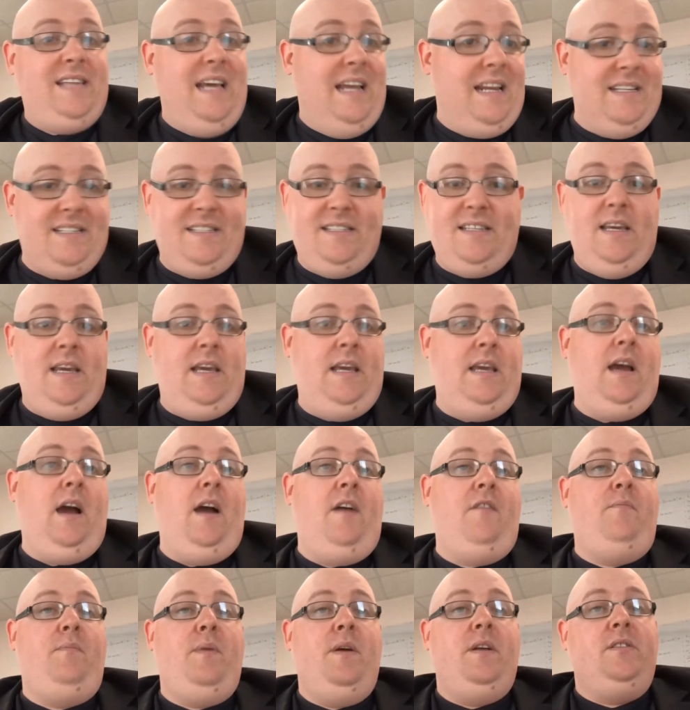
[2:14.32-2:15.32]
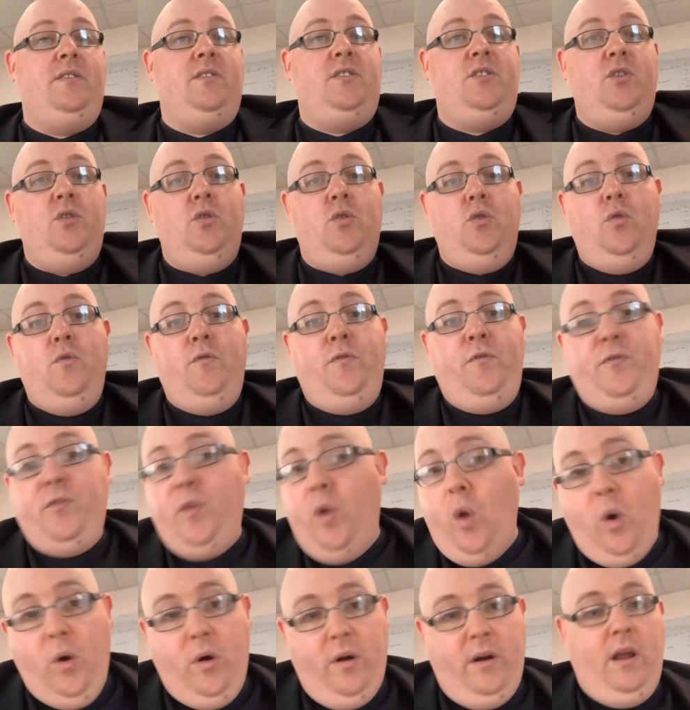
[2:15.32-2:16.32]
Tennessee. I've been to
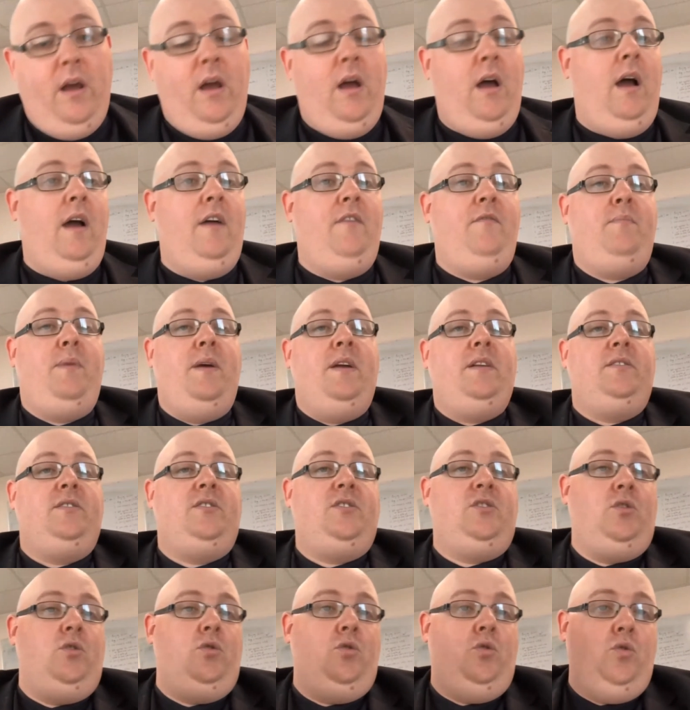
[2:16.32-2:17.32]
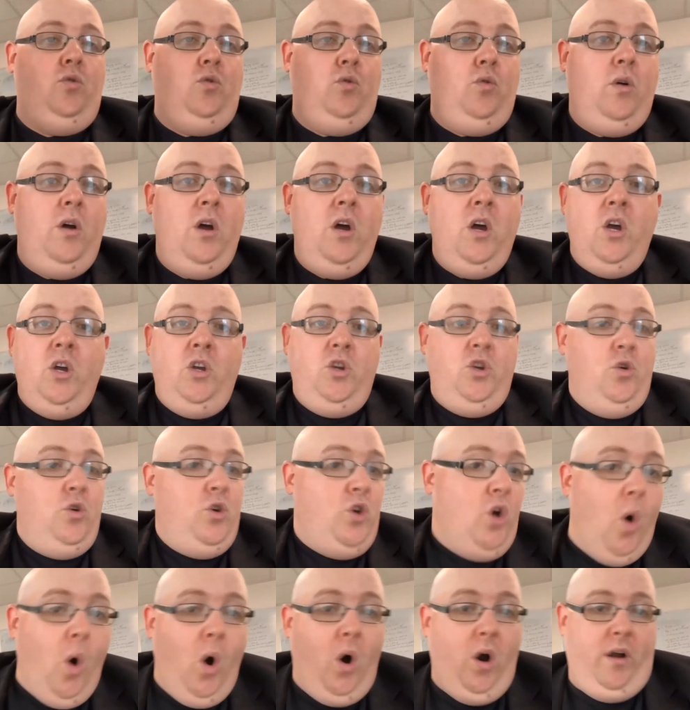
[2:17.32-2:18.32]
Florida. I've been to New
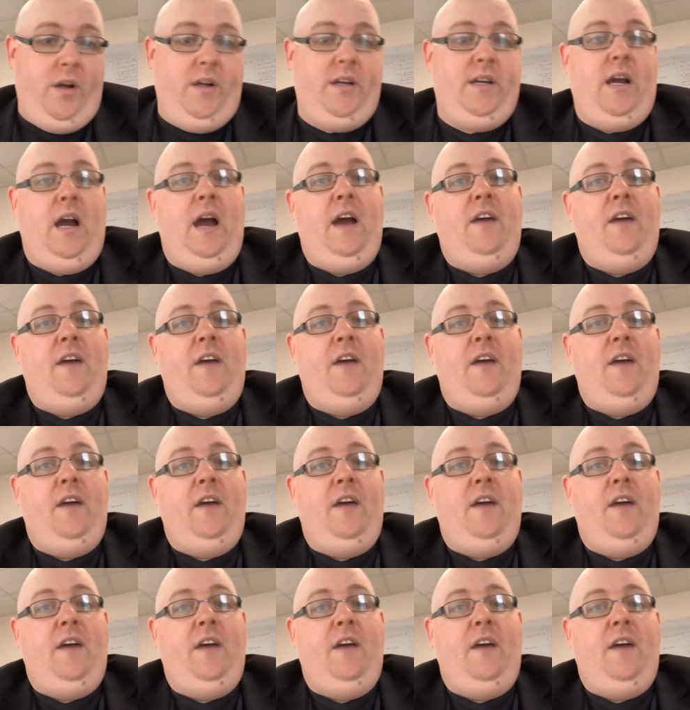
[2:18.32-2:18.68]
York.